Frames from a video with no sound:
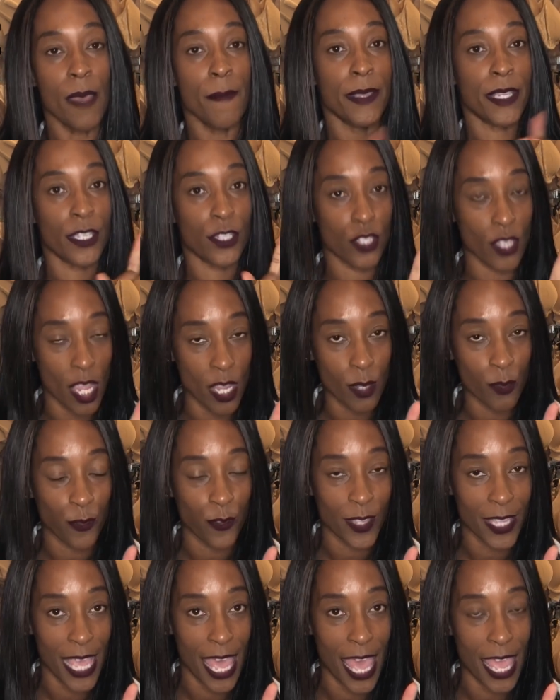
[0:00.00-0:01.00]
Because don't
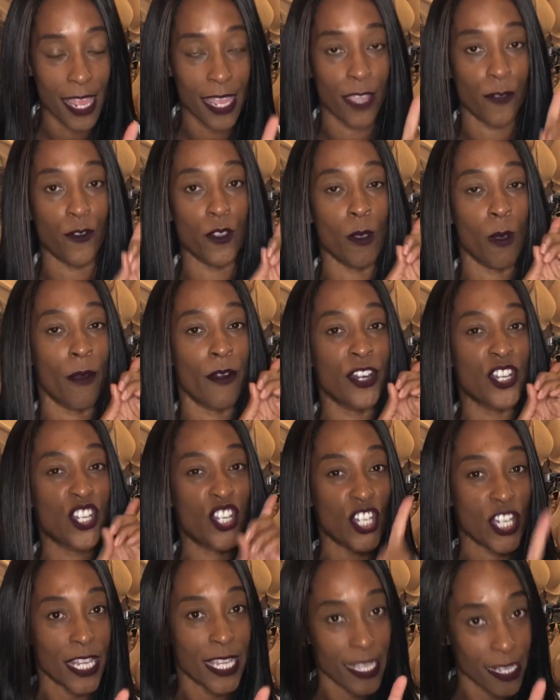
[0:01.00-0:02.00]
forget, if you are a
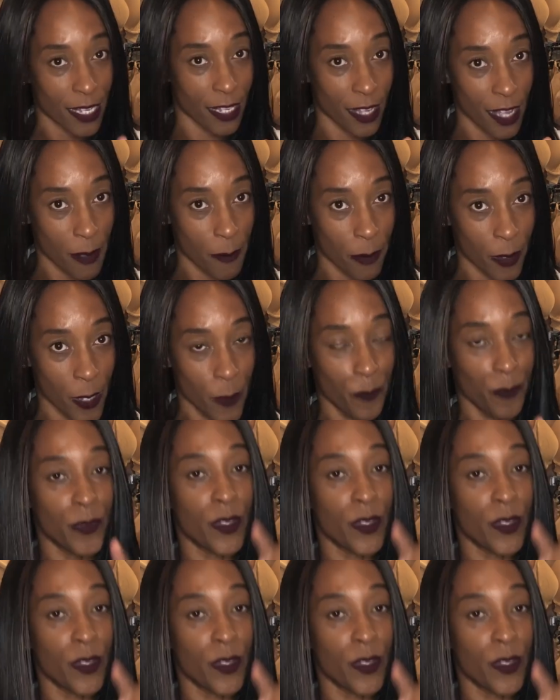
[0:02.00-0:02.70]
G cup,